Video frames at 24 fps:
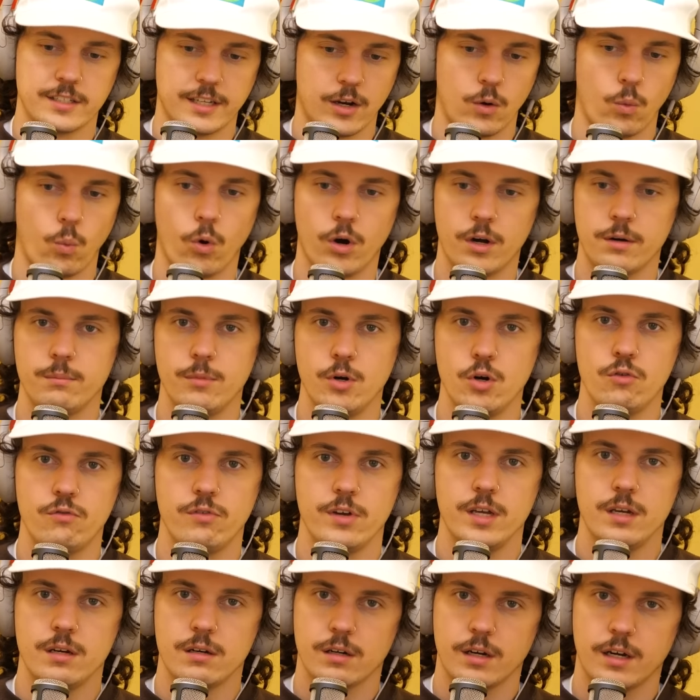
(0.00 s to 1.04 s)
it's like one
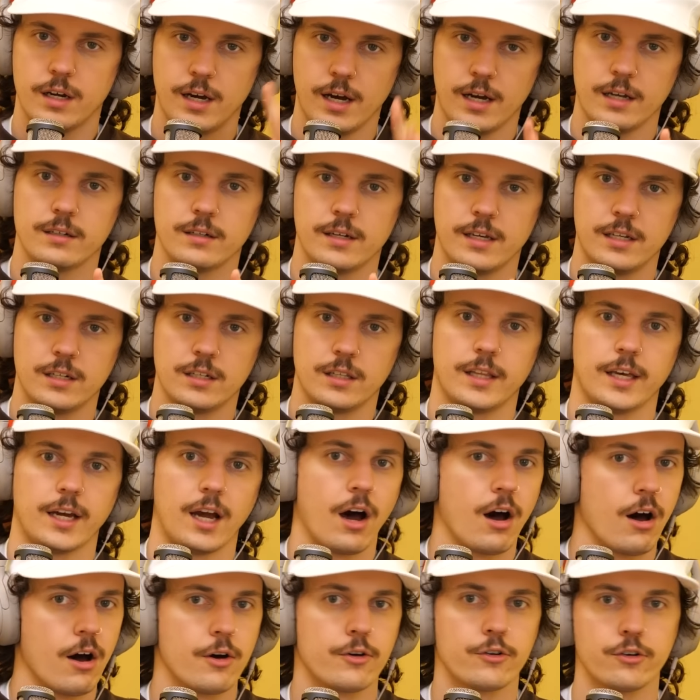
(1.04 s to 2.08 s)
movie cut into like
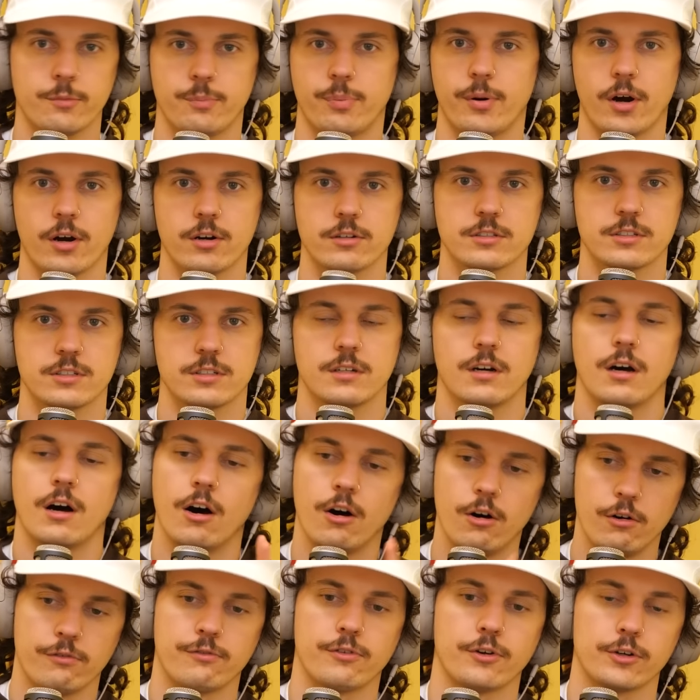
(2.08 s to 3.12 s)
100 parts,
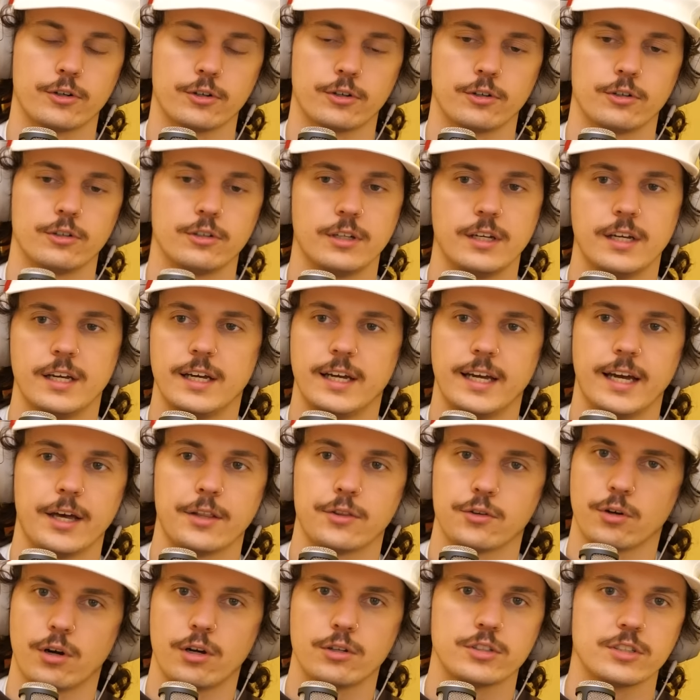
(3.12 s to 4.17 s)
all vertical.
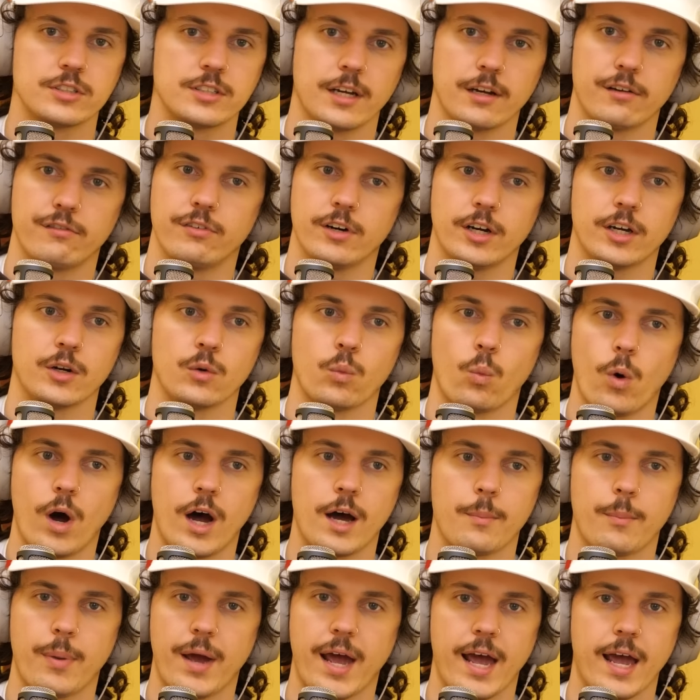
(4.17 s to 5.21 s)
And they're all just like fucking
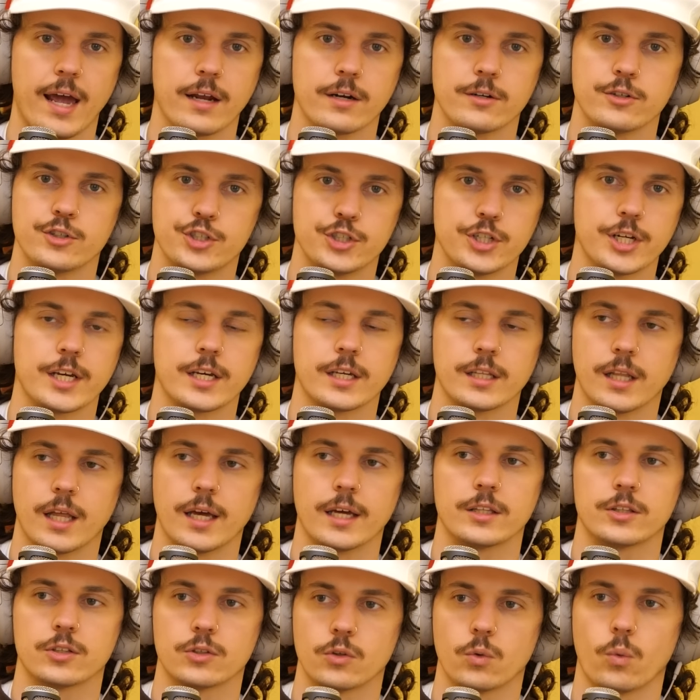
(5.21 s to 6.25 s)
Wattpad shit.
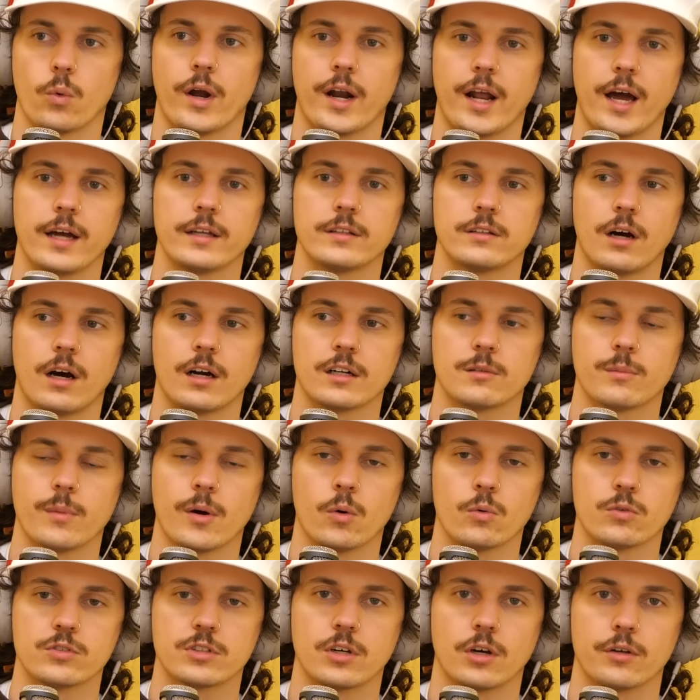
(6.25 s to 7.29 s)
Like the one I talked
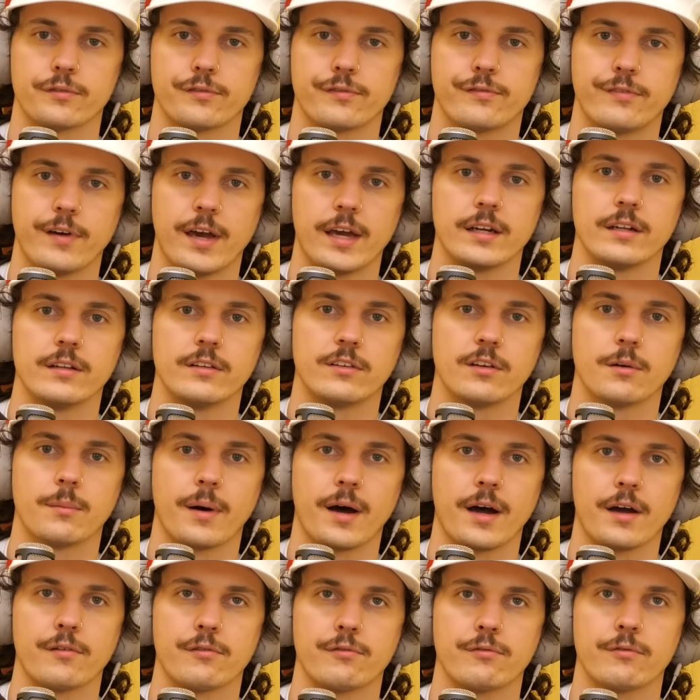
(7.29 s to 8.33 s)
about was called Faded to
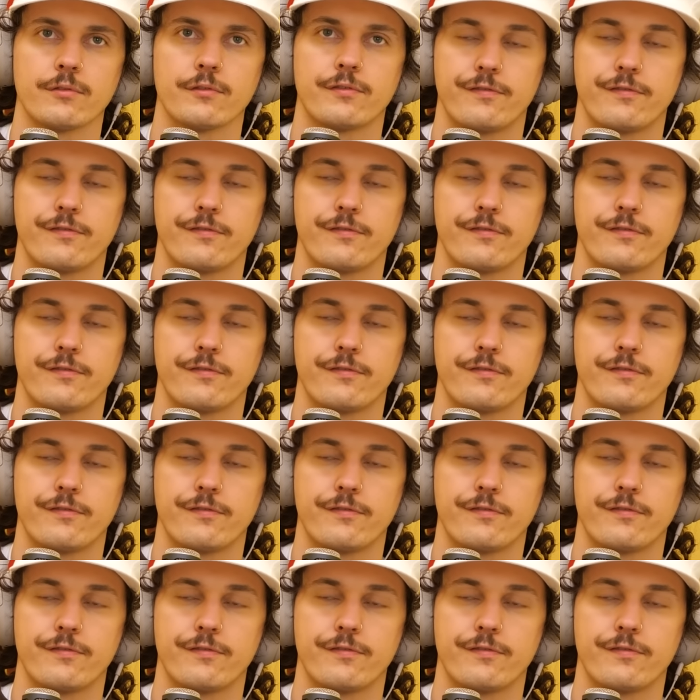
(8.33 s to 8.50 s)
My